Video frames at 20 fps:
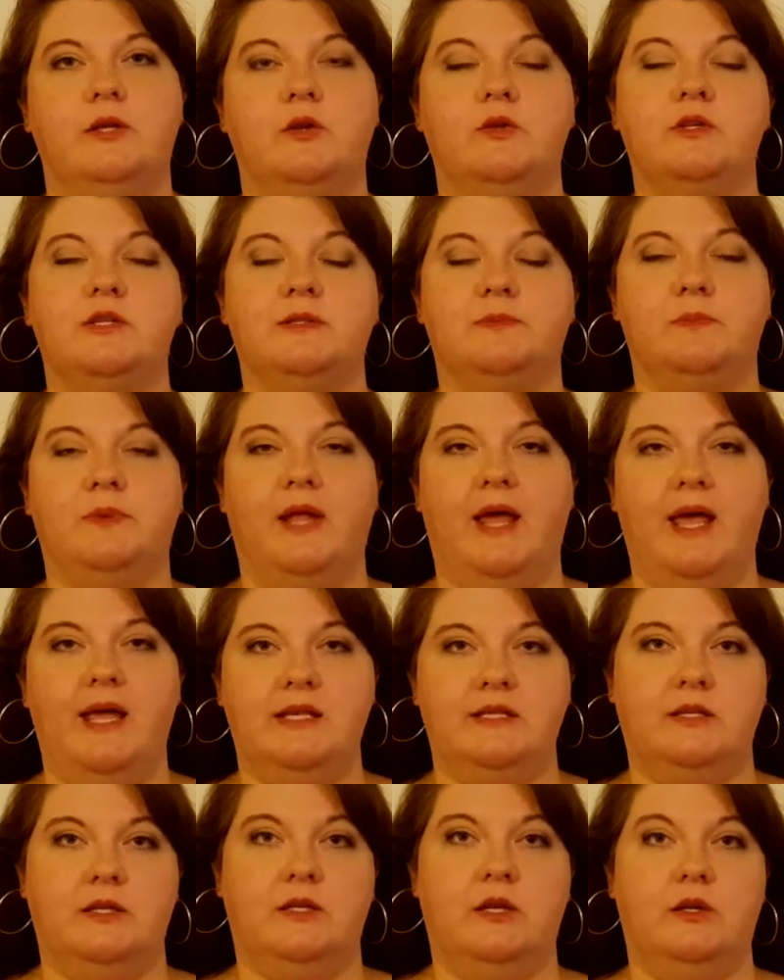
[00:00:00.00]
do
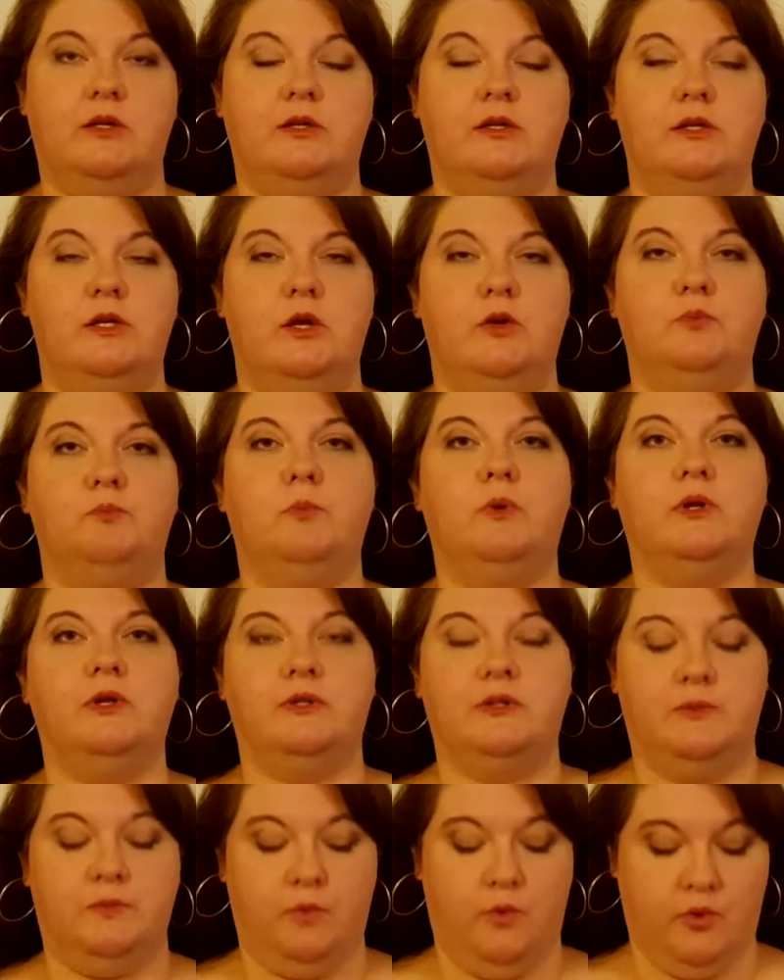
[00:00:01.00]
displays and to do
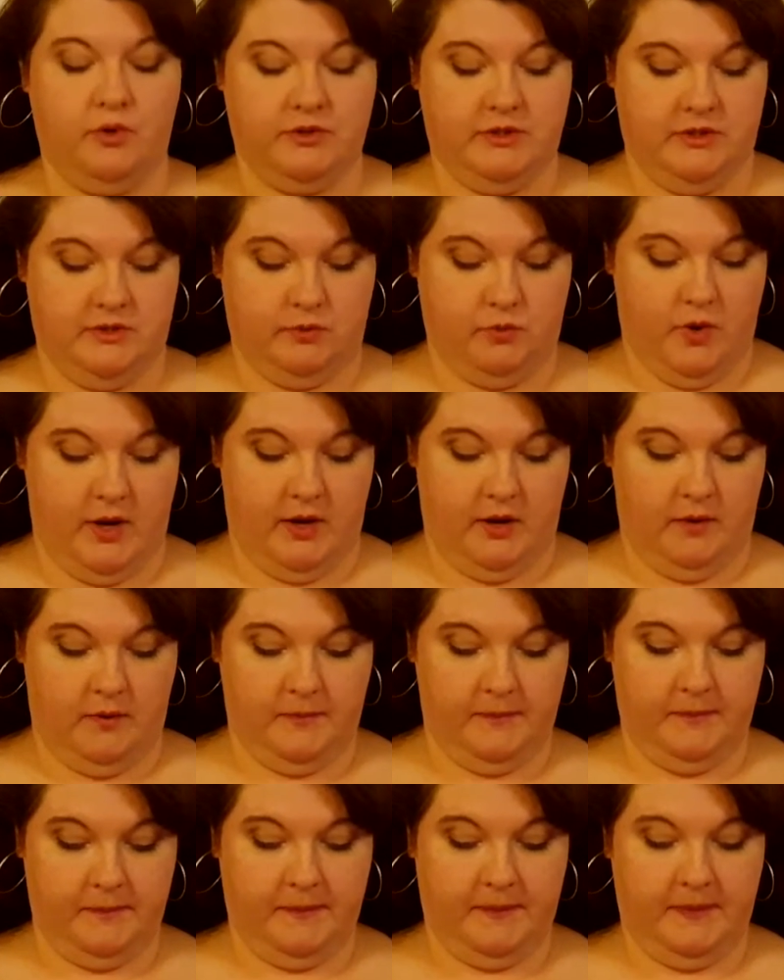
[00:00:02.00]
bulletin boards as well.